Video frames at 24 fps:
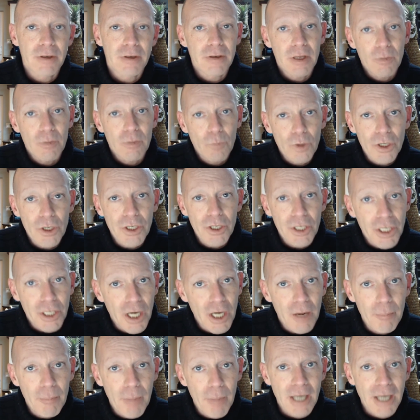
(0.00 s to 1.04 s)
And, and we're going to
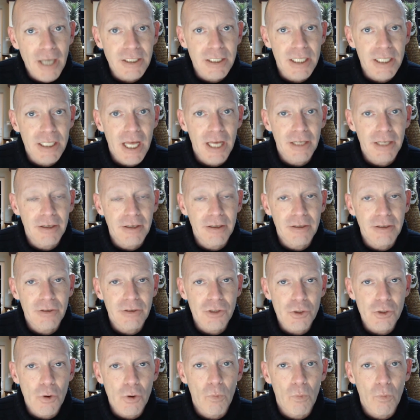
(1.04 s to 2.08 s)
come back to that in
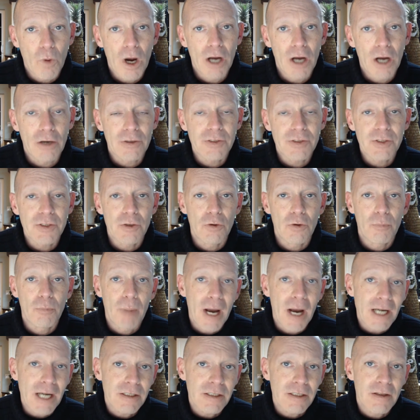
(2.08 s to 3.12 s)
a short while. So
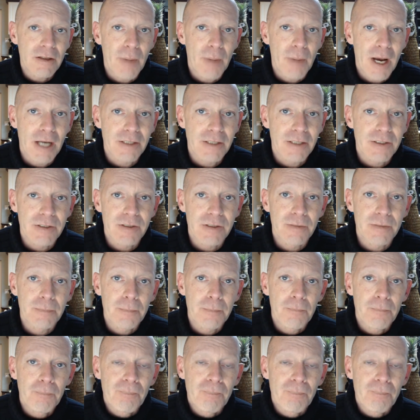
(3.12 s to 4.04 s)
back to the masks.